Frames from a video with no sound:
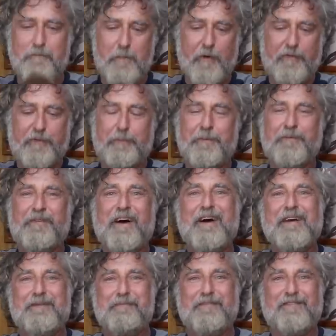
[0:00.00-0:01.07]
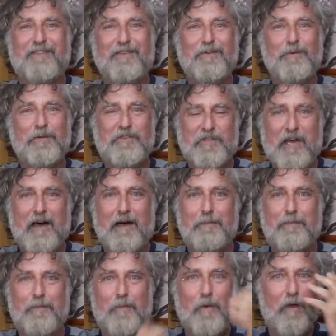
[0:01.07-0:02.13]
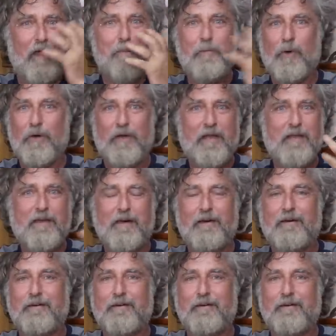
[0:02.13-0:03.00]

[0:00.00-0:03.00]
multiple times to do a job while I'm wearing a,